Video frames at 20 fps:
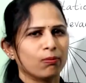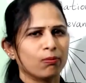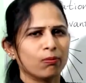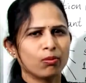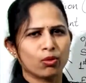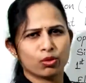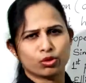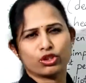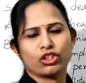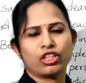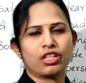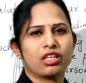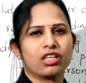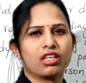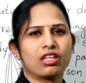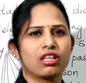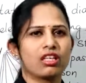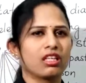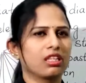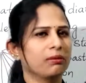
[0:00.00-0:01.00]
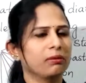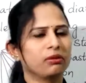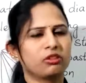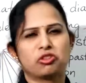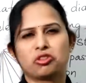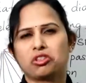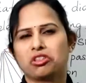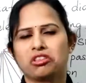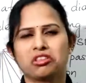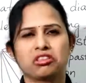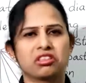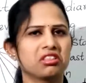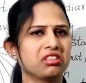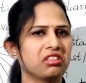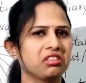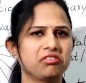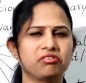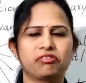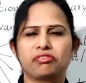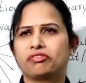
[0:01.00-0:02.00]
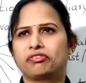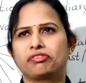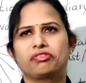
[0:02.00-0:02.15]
Mostly children